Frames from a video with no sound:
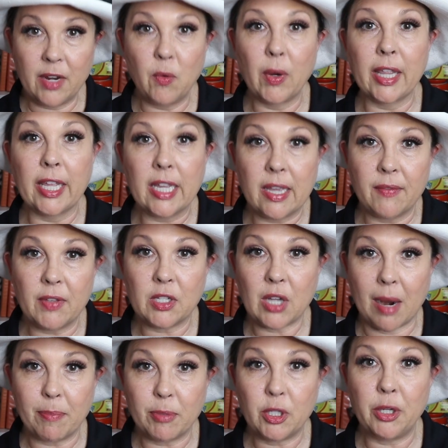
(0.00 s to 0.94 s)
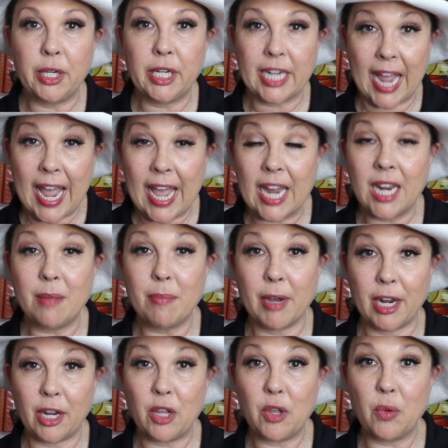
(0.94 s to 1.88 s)
really give this opportunity to
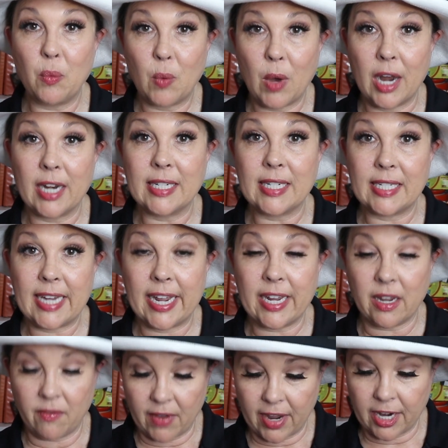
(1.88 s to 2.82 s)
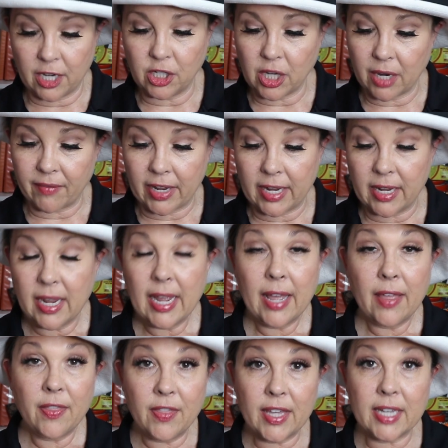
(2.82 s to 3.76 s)
anybody who wanted to take advantage of it.
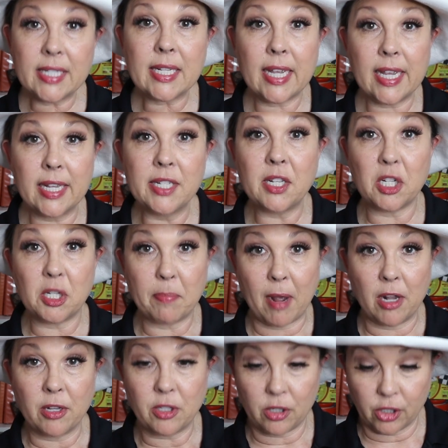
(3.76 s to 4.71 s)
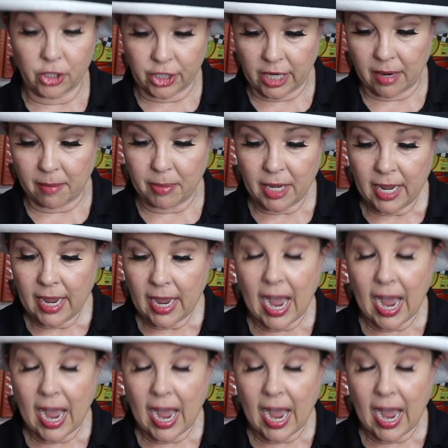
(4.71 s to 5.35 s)
This is sponsorship.